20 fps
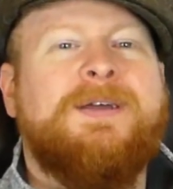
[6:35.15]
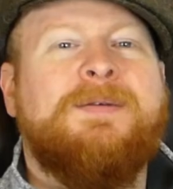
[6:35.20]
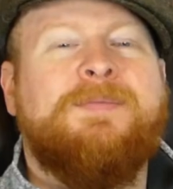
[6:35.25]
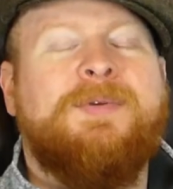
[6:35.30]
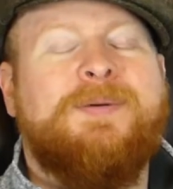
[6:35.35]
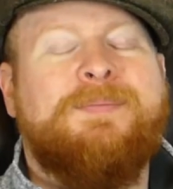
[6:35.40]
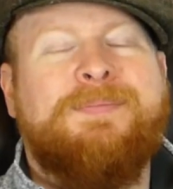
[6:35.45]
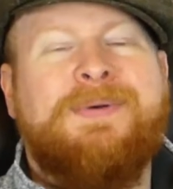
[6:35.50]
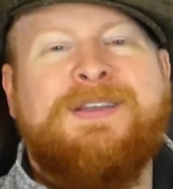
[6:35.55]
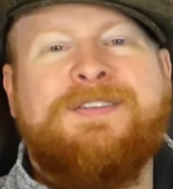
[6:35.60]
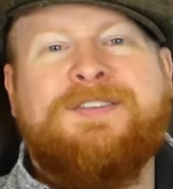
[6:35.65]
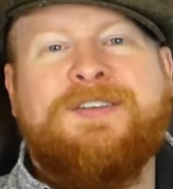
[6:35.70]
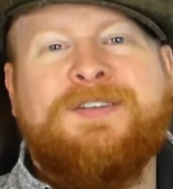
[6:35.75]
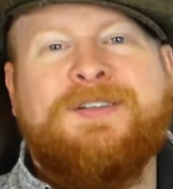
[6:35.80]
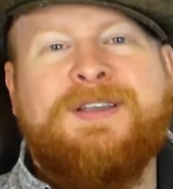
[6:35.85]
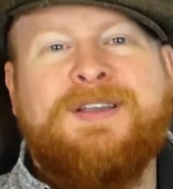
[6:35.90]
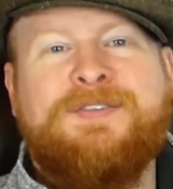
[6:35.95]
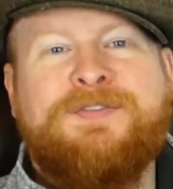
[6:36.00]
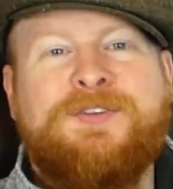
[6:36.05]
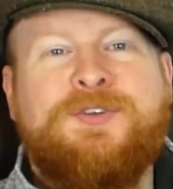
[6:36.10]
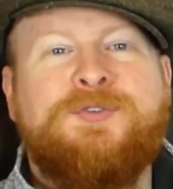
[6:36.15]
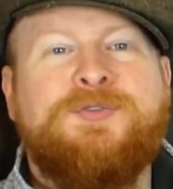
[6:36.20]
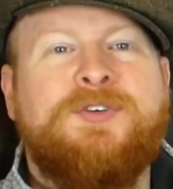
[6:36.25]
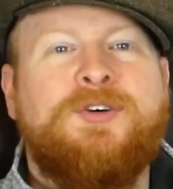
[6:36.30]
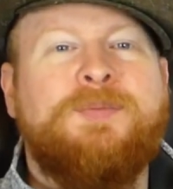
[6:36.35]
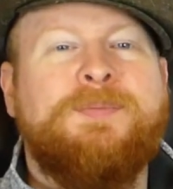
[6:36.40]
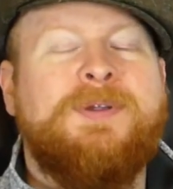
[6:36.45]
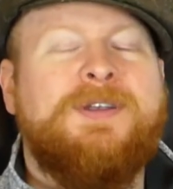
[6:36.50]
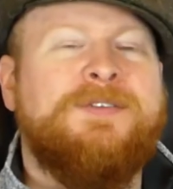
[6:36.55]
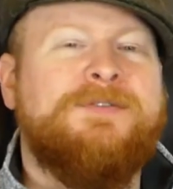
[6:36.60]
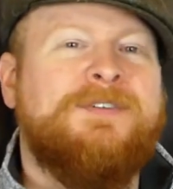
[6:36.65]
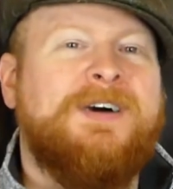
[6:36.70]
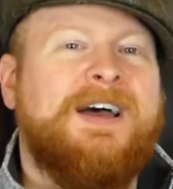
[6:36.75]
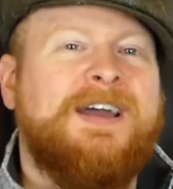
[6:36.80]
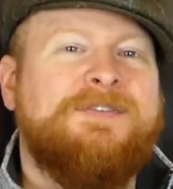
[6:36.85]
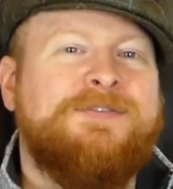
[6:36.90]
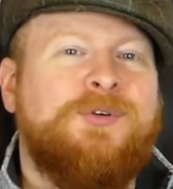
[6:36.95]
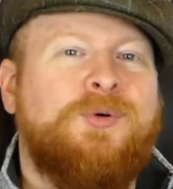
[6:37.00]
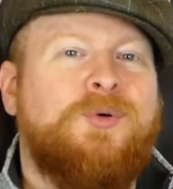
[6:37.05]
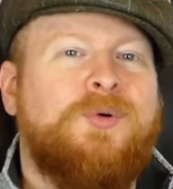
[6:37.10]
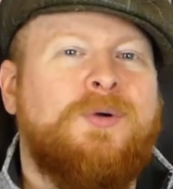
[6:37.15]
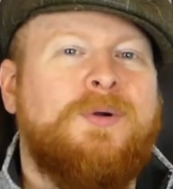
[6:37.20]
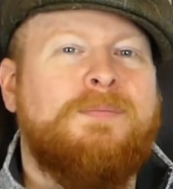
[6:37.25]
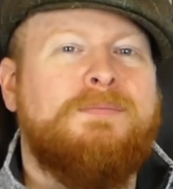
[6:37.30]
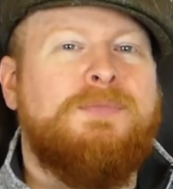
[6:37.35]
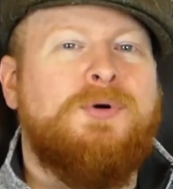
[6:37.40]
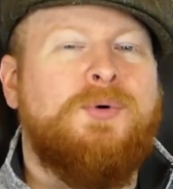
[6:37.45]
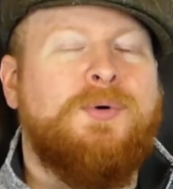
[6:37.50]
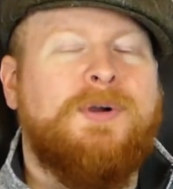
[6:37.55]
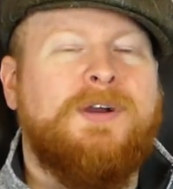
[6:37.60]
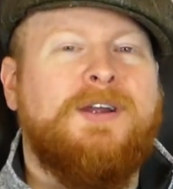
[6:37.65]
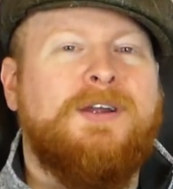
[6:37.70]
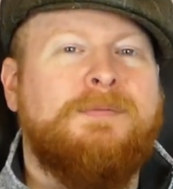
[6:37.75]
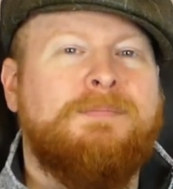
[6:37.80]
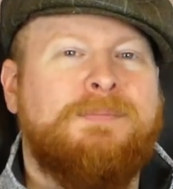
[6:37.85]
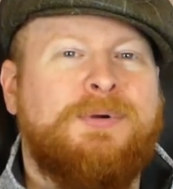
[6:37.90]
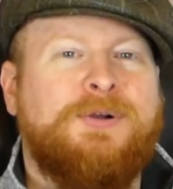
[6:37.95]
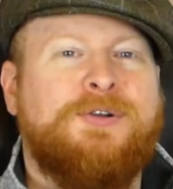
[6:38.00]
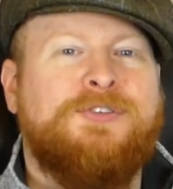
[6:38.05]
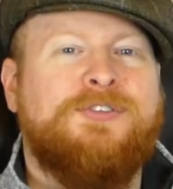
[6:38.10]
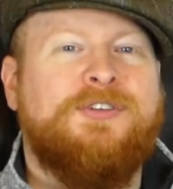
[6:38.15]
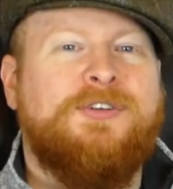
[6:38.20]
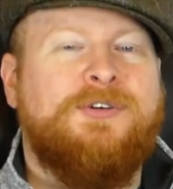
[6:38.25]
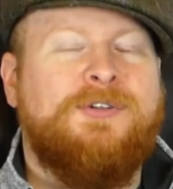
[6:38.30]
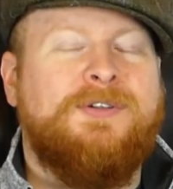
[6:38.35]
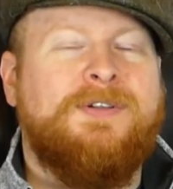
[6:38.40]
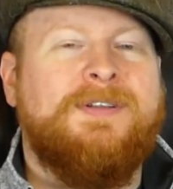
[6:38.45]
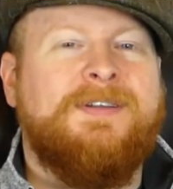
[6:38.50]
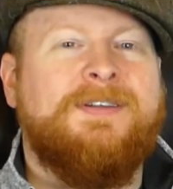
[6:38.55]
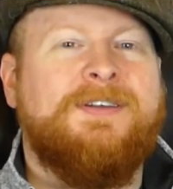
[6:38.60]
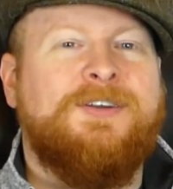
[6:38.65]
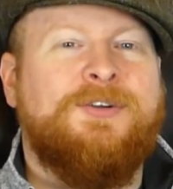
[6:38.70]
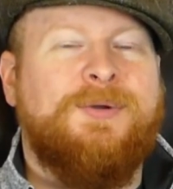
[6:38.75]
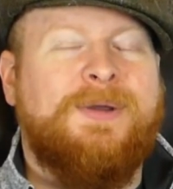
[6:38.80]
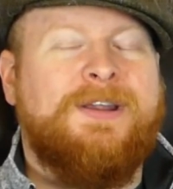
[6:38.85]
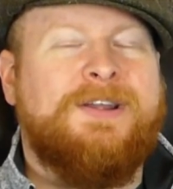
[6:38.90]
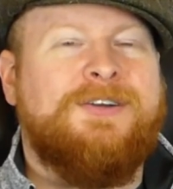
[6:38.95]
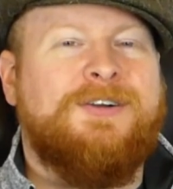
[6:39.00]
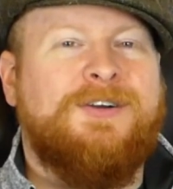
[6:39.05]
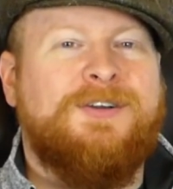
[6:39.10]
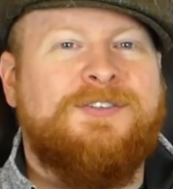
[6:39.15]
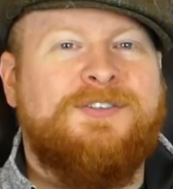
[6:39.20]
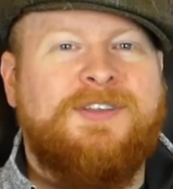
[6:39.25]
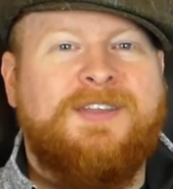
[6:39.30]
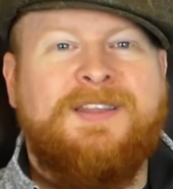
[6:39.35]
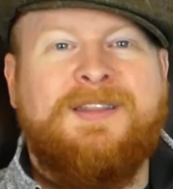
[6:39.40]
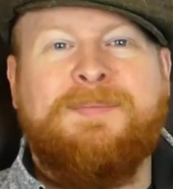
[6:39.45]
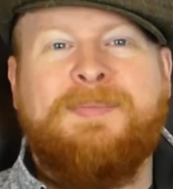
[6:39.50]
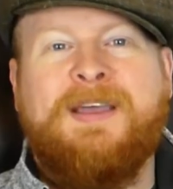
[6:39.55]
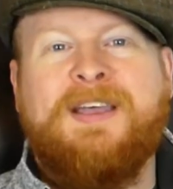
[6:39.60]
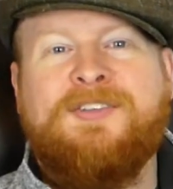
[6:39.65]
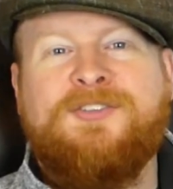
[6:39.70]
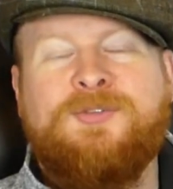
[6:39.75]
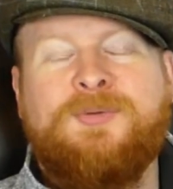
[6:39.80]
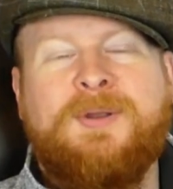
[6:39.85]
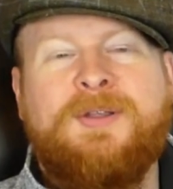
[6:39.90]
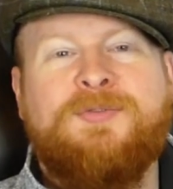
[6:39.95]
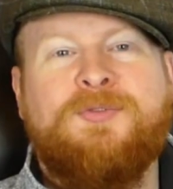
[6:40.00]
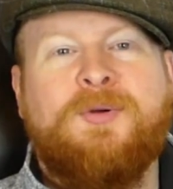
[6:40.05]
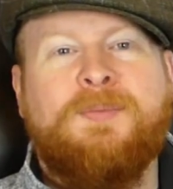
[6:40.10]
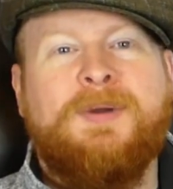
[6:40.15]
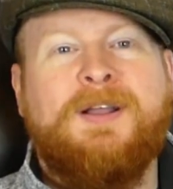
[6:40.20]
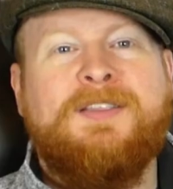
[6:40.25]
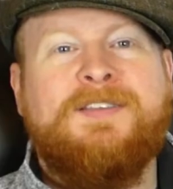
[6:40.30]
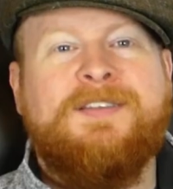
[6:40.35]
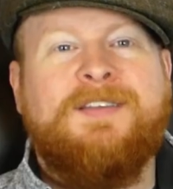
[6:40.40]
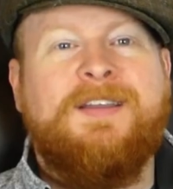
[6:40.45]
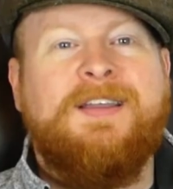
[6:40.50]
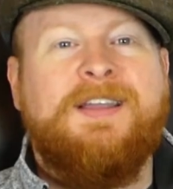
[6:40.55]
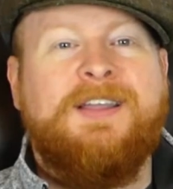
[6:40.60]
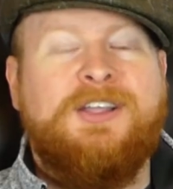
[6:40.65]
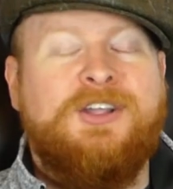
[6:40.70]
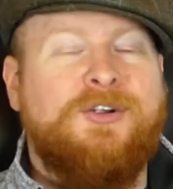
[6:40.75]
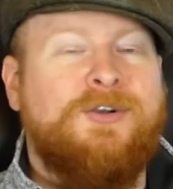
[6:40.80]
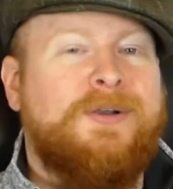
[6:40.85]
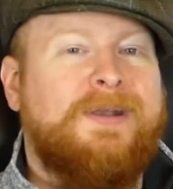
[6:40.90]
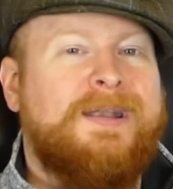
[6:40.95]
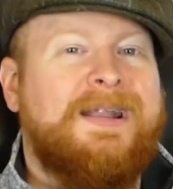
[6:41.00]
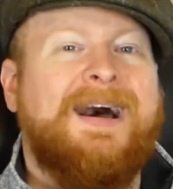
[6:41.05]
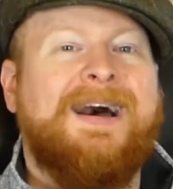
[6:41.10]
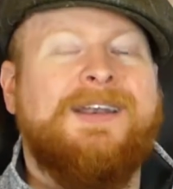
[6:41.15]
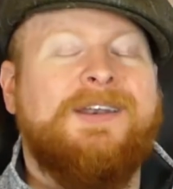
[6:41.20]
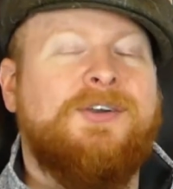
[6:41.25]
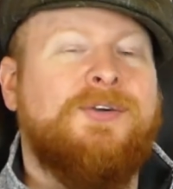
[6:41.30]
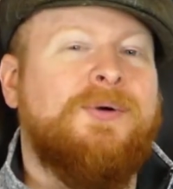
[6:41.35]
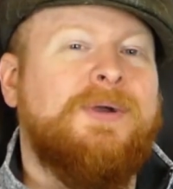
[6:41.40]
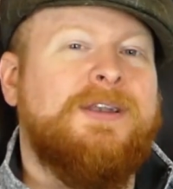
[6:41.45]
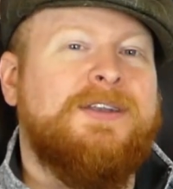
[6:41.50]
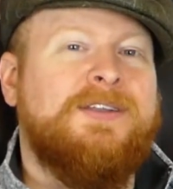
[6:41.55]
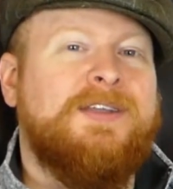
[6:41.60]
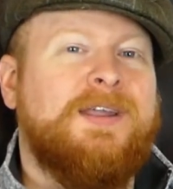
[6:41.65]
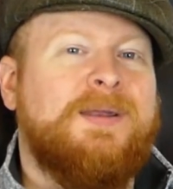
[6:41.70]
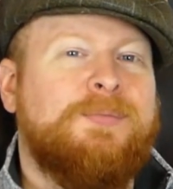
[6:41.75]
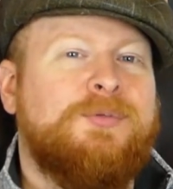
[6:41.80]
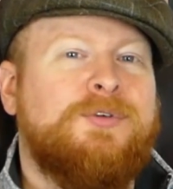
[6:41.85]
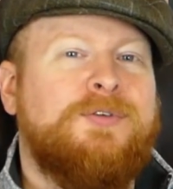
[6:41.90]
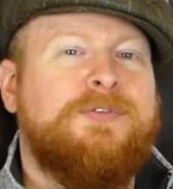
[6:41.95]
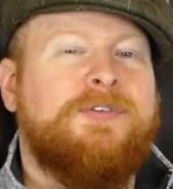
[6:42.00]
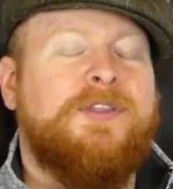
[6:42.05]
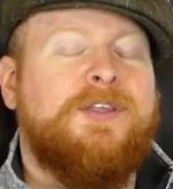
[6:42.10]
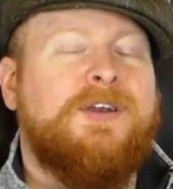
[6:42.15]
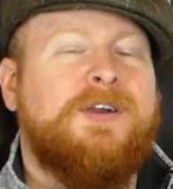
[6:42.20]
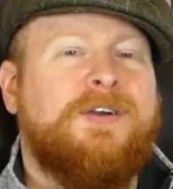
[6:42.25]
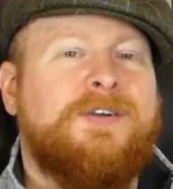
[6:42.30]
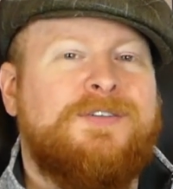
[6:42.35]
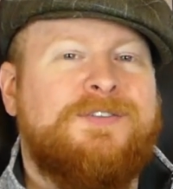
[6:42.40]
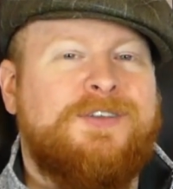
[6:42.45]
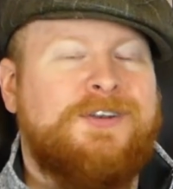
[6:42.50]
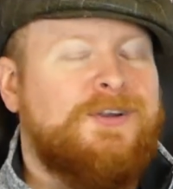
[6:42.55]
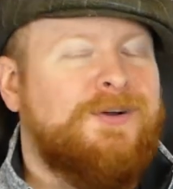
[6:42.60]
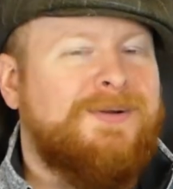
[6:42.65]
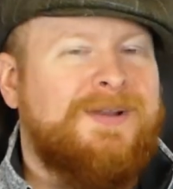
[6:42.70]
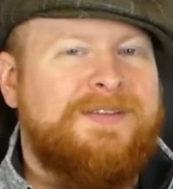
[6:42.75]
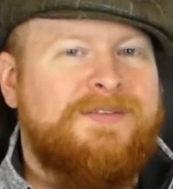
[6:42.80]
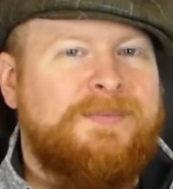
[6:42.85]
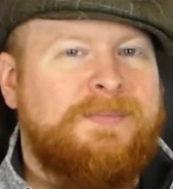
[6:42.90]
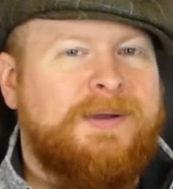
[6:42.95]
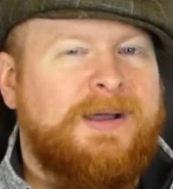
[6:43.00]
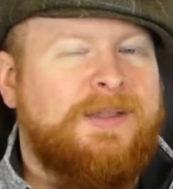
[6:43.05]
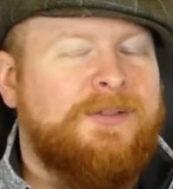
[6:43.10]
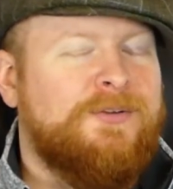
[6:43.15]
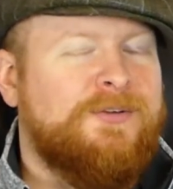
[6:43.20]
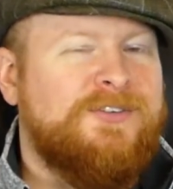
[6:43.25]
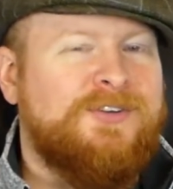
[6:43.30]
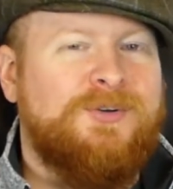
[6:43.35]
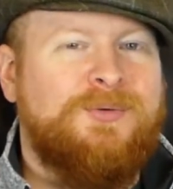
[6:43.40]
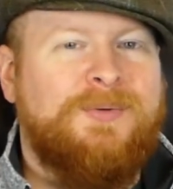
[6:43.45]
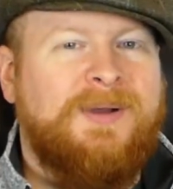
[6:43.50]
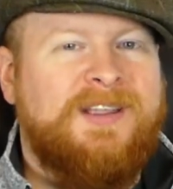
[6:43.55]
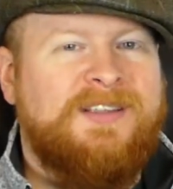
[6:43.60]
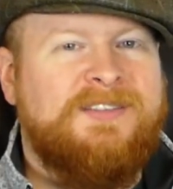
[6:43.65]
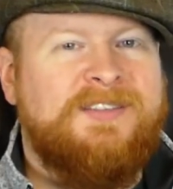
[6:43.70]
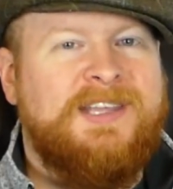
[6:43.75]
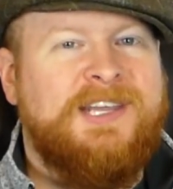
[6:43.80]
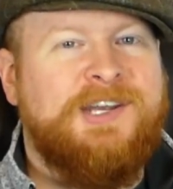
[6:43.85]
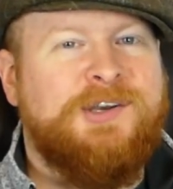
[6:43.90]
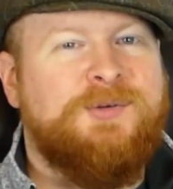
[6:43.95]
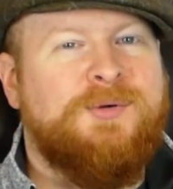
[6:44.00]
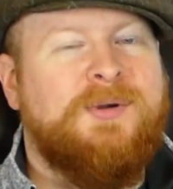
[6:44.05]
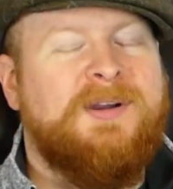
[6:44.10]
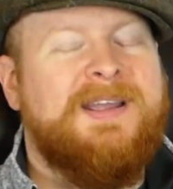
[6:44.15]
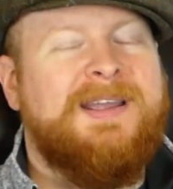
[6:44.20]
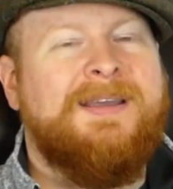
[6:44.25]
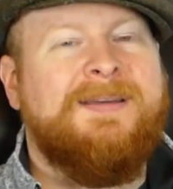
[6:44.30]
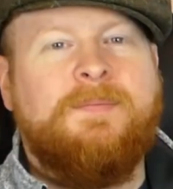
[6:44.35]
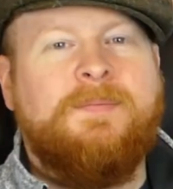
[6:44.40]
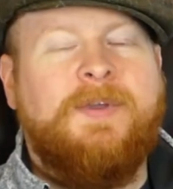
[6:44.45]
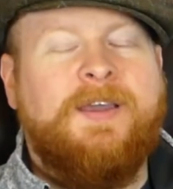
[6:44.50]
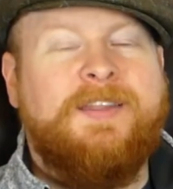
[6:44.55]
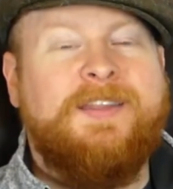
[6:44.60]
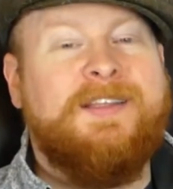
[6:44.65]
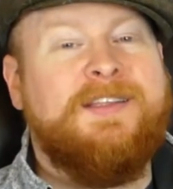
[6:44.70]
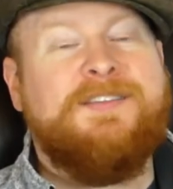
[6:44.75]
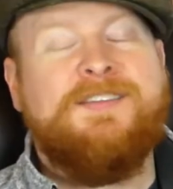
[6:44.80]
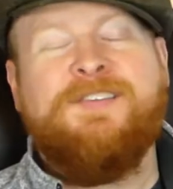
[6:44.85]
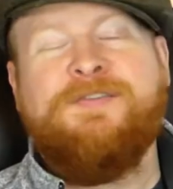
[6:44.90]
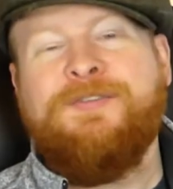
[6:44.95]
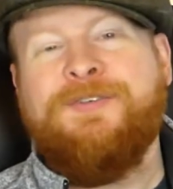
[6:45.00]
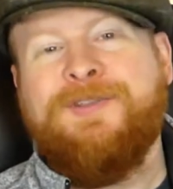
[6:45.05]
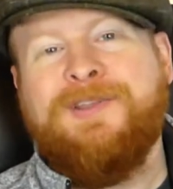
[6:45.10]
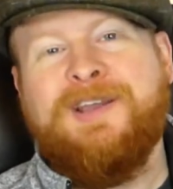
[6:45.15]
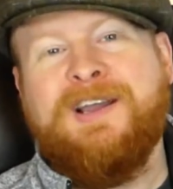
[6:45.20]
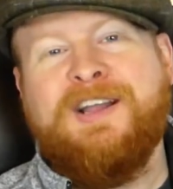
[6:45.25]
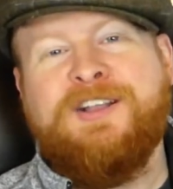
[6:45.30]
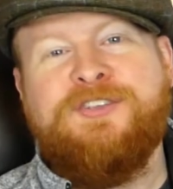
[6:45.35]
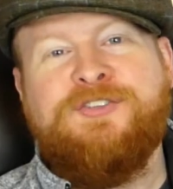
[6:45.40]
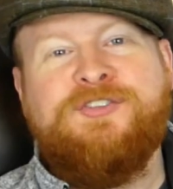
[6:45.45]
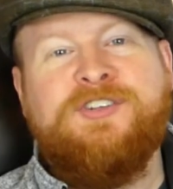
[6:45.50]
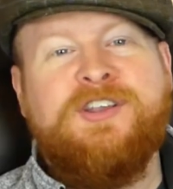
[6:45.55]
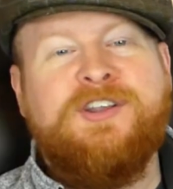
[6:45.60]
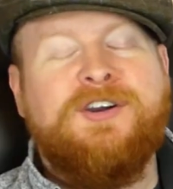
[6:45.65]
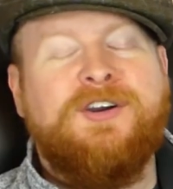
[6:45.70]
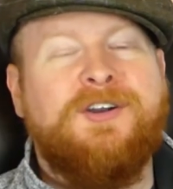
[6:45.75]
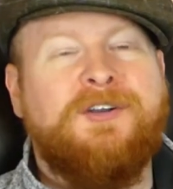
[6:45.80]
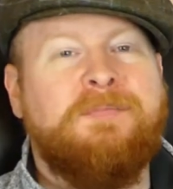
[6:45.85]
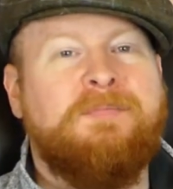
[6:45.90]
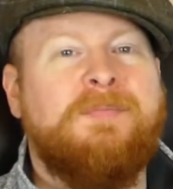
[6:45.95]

But basically, if you've opened 5 or more personal credit cards in the past 24 months, you're not going to get approved for the card, so don't even bother, don't waste the inquiry. And that's it for the IHG card.